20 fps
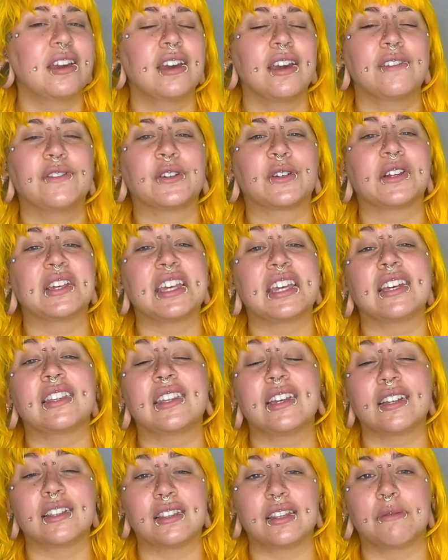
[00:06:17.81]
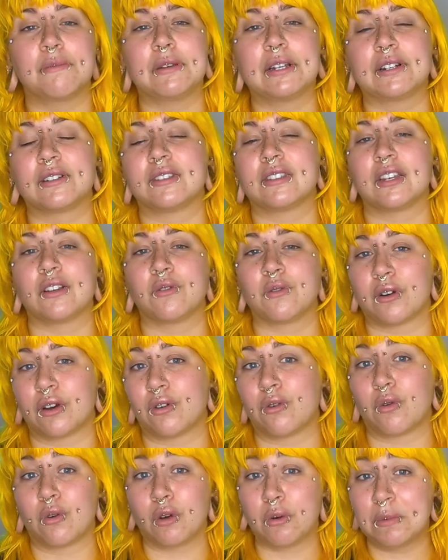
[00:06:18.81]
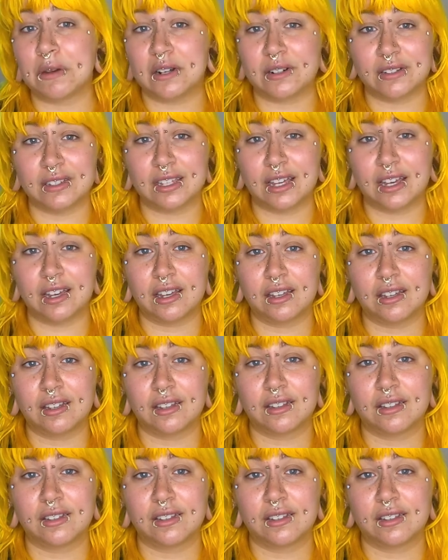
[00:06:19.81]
if you're healing a lip piercing or an oral piercing